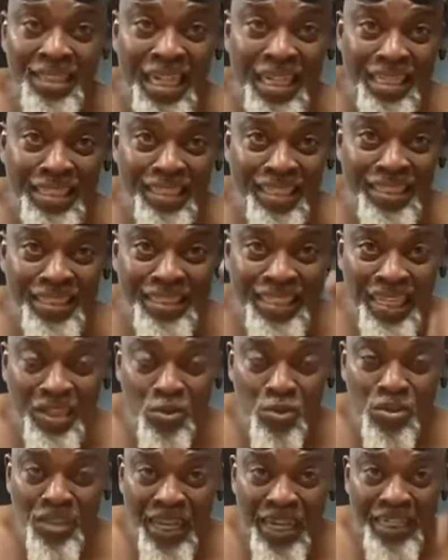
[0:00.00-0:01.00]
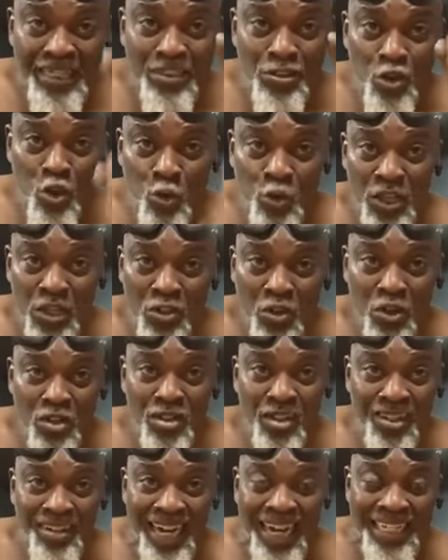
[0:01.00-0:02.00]
There is a genocide going on
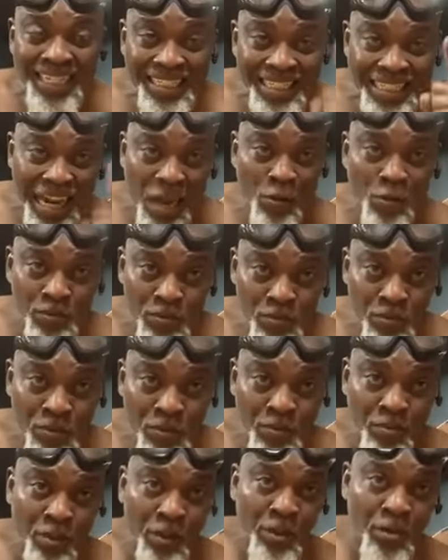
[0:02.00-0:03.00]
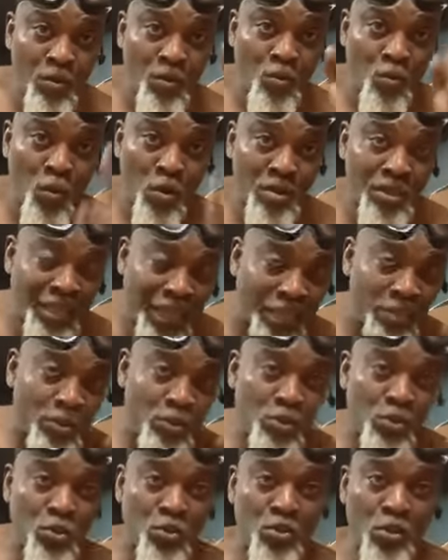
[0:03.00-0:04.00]
right now. What can you
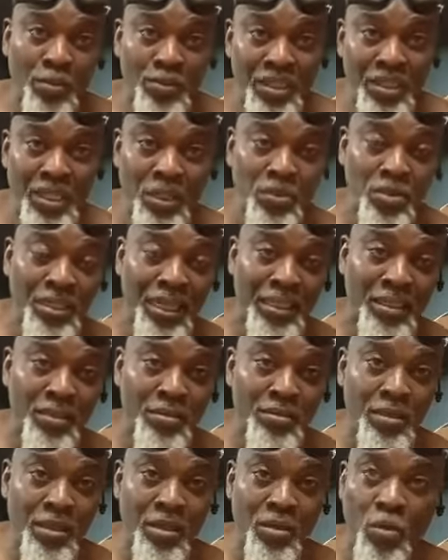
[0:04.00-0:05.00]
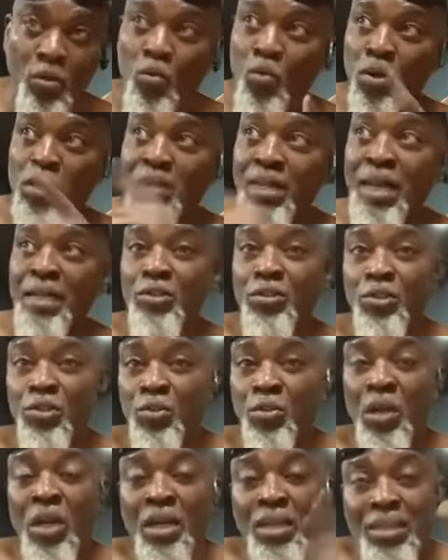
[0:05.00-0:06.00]
do to stop the genocide? What can you
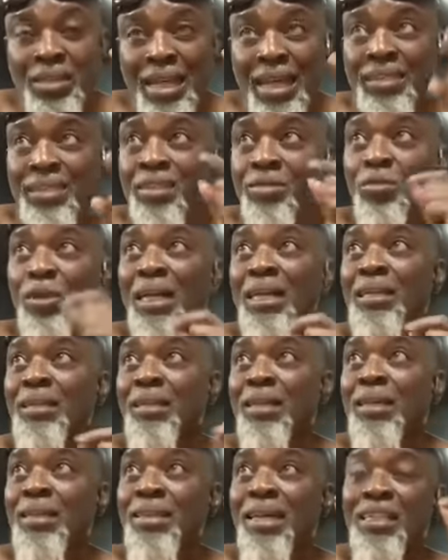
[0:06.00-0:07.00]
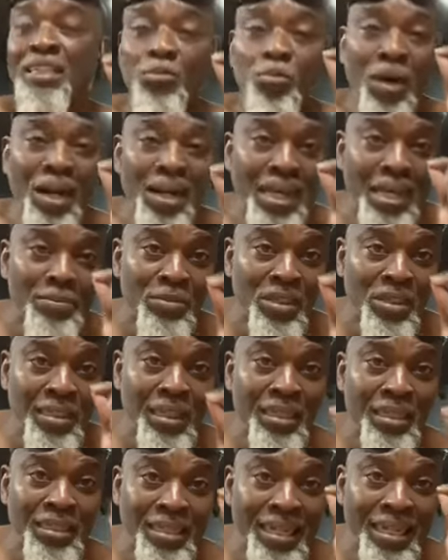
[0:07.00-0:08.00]
do? That's why I'm
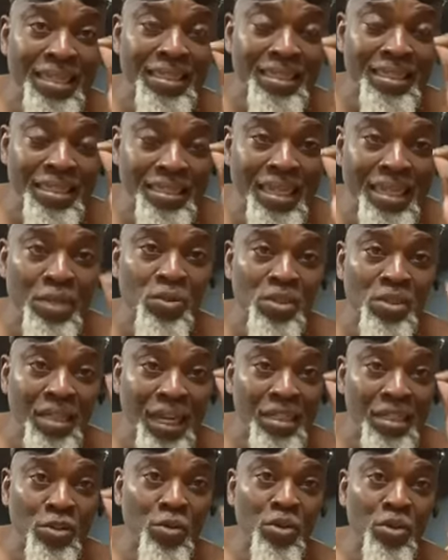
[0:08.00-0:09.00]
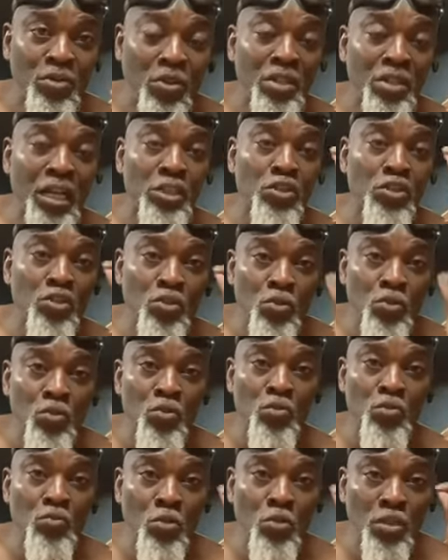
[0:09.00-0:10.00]
saying there is a genocide going on, and you
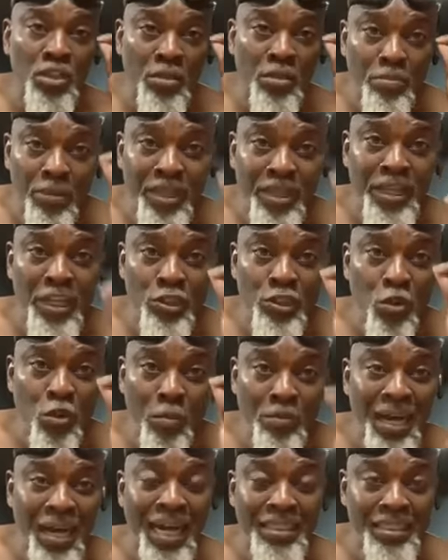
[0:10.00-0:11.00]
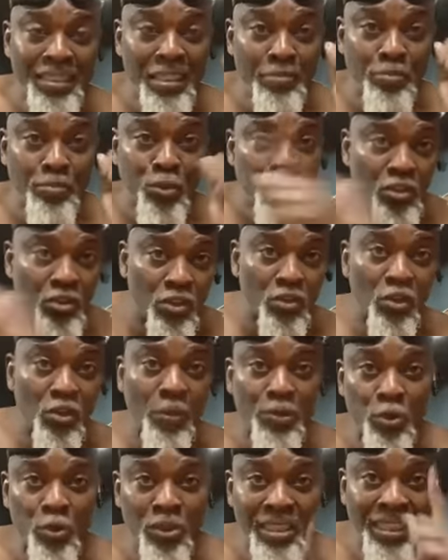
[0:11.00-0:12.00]
must play your part in putting a
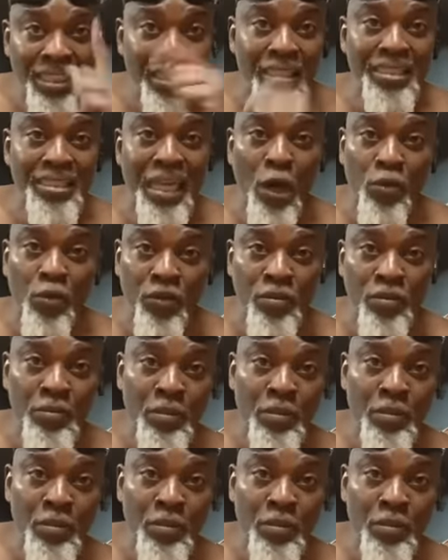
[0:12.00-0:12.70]
stop to it in the south.